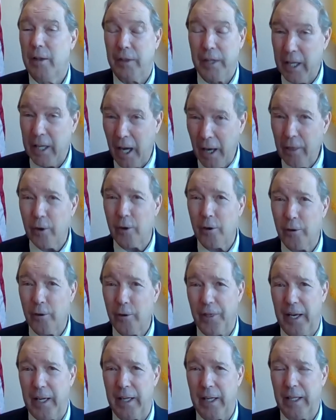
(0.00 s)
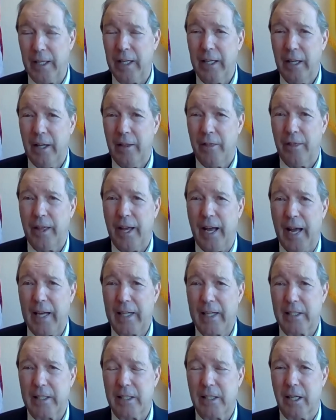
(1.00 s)
The other thing
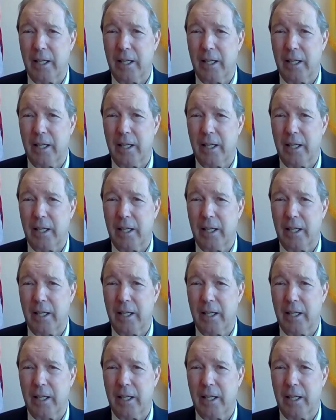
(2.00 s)
that